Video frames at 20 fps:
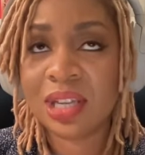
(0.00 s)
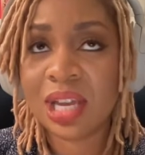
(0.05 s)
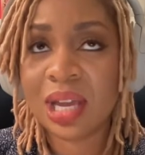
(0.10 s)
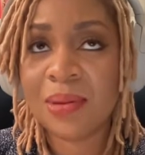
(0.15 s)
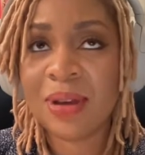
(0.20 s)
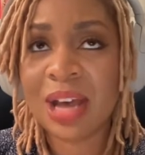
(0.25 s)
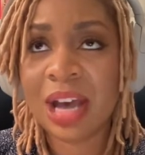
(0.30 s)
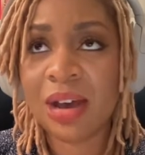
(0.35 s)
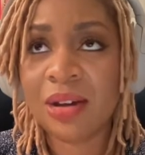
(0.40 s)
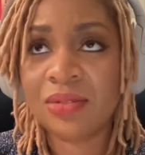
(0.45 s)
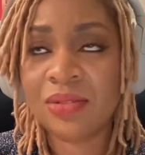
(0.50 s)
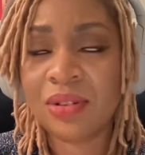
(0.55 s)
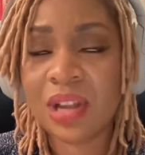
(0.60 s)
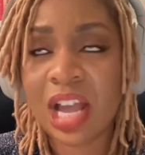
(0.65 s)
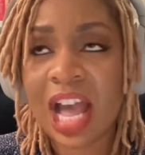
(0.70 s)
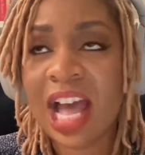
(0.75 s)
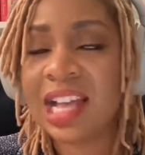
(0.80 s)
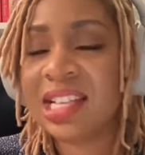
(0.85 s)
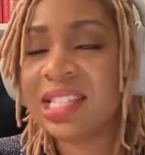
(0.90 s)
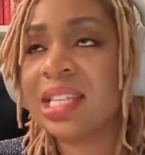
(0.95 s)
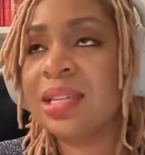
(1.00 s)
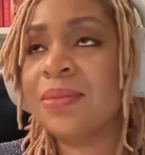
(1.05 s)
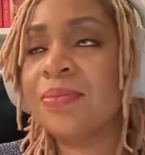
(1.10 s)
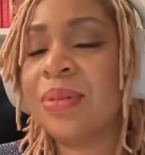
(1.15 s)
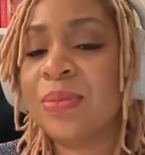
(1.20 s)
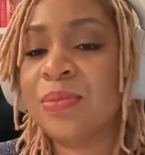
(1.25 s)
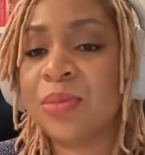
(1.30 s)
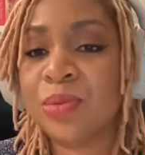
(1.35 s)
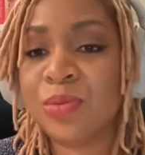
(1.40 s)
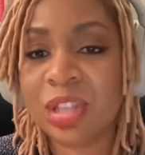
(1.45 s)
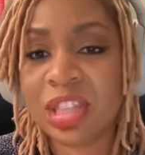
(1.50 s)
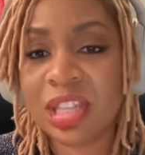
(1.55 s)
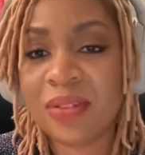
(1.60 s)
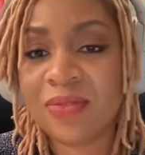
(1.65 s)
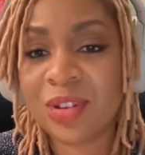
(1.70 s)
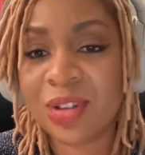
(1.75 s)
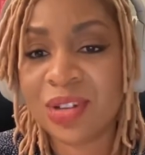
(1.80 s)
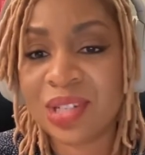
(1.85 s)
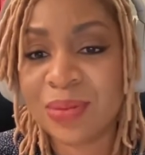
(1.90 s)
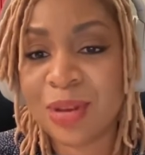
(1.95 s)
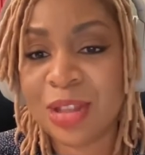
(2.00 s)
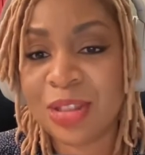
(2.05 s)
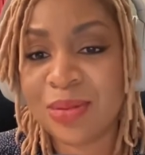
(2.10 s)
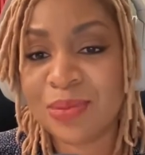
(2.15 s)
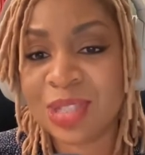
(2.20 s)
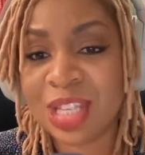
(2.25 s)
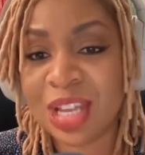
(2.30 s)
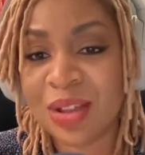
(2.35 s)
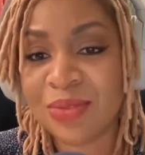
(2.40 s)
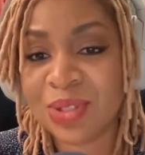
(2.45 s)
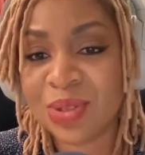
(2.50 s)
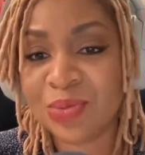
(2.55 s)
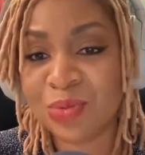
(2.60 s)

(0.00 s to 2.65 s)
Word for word: about asking people what they've learned about themselves